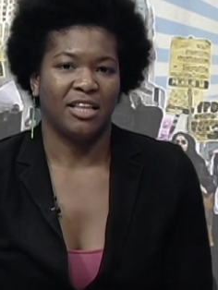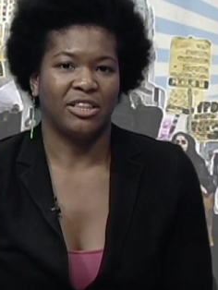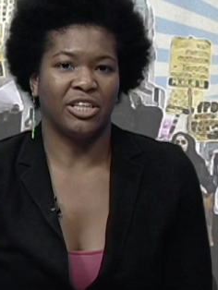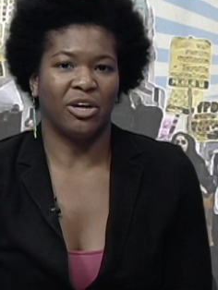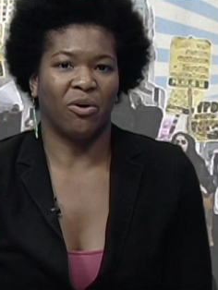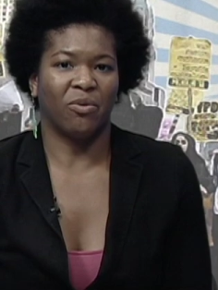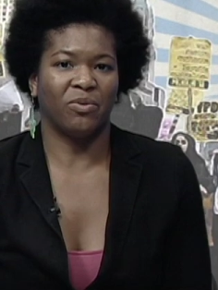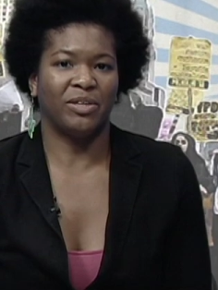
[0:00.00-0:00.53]

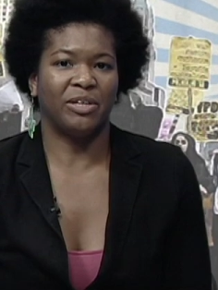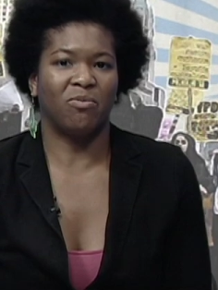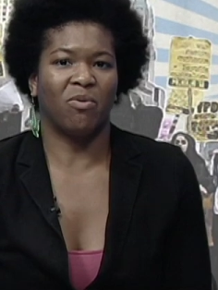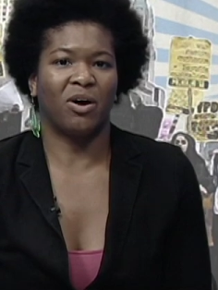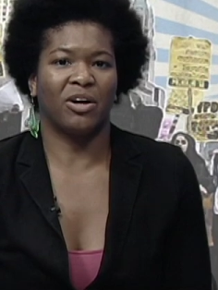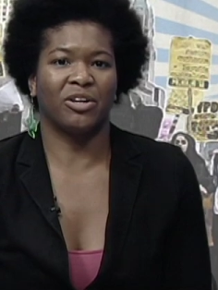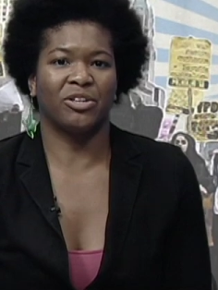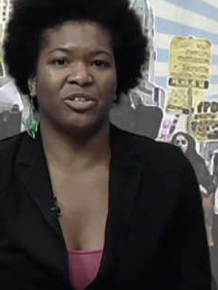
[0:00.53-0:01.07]
"The only
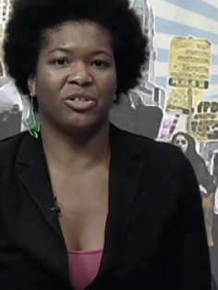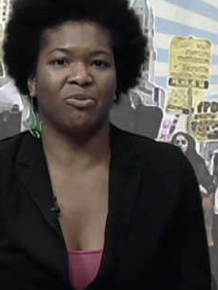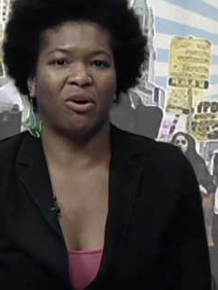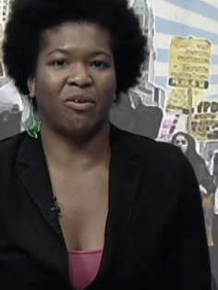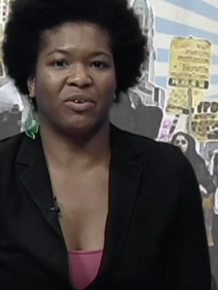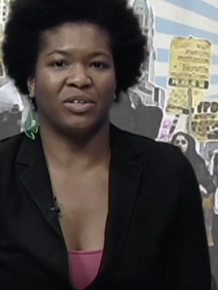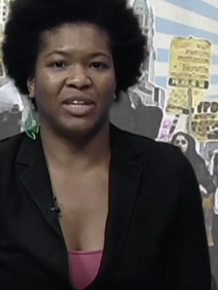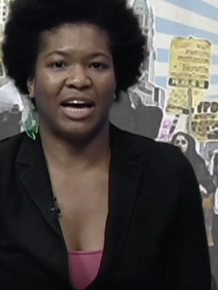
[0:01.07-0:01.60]
water you
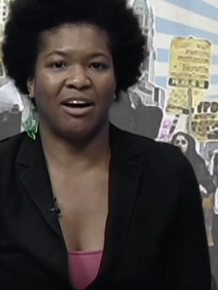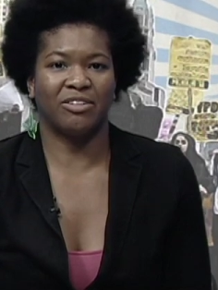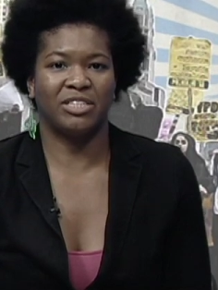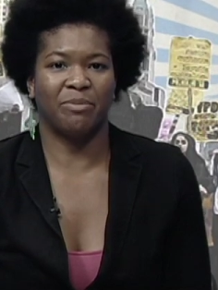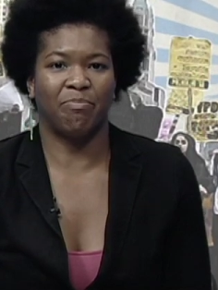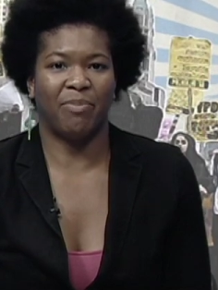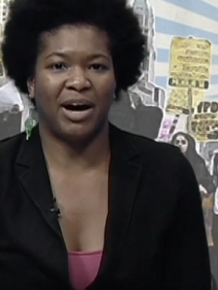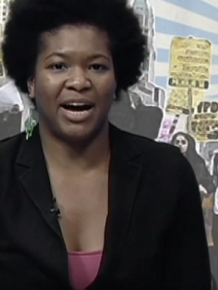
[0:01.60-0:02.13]
are allowed
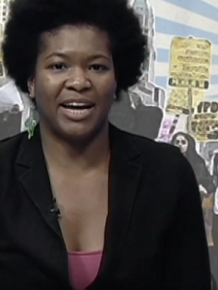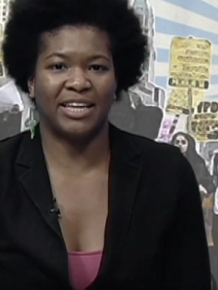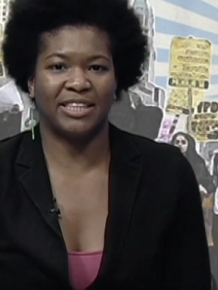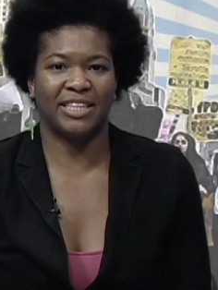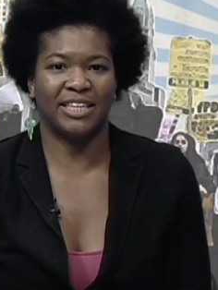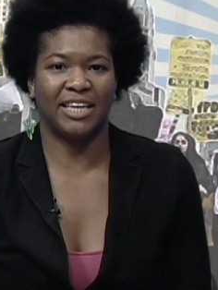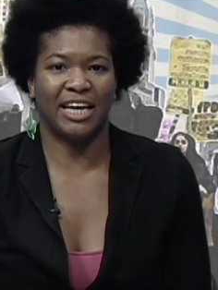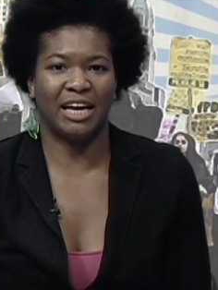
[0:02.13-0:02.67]
to buy at
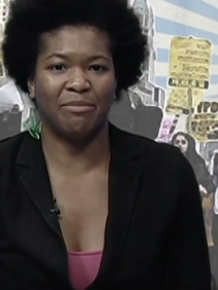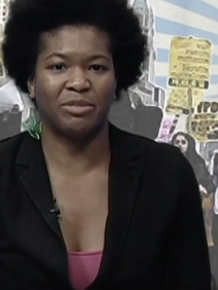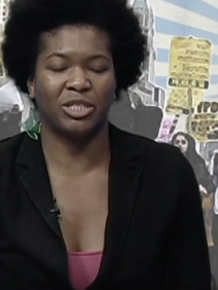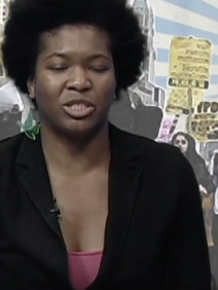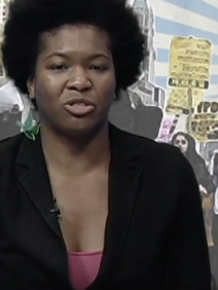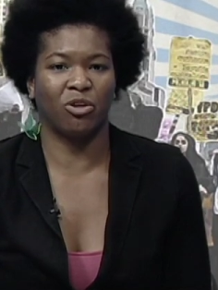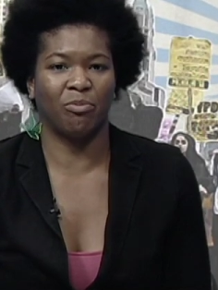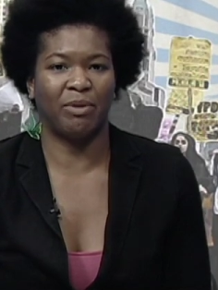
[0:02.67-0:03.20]
the Games
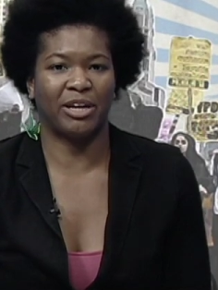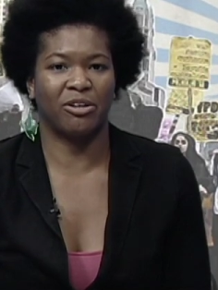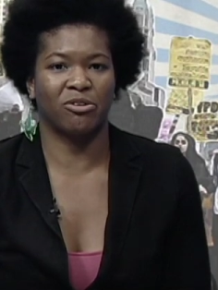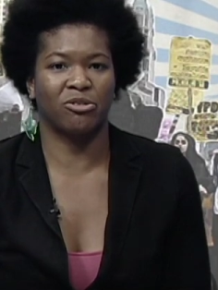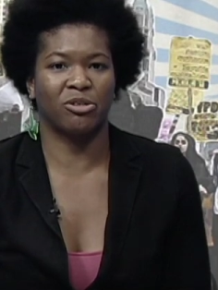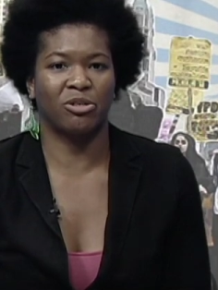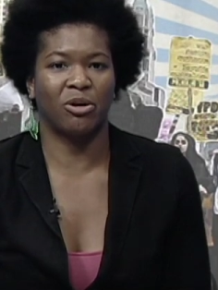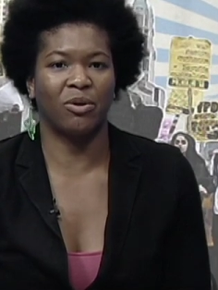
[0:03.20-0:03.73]
is sold by
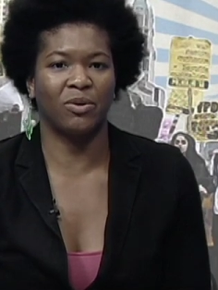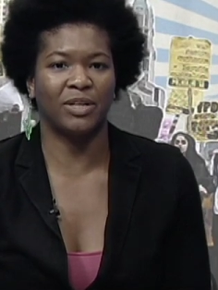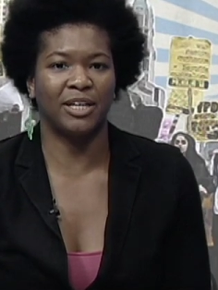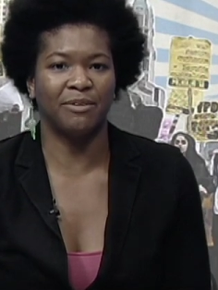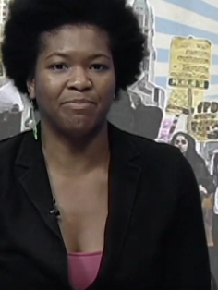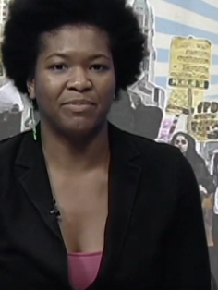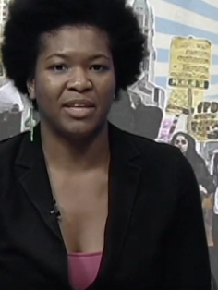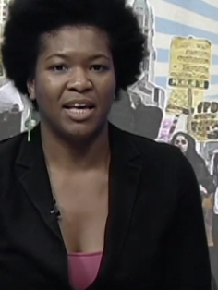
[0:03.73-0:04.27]

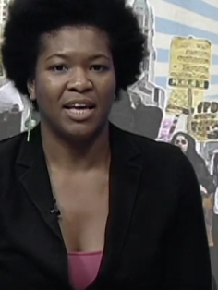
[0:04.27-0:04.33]
Coca-Cola.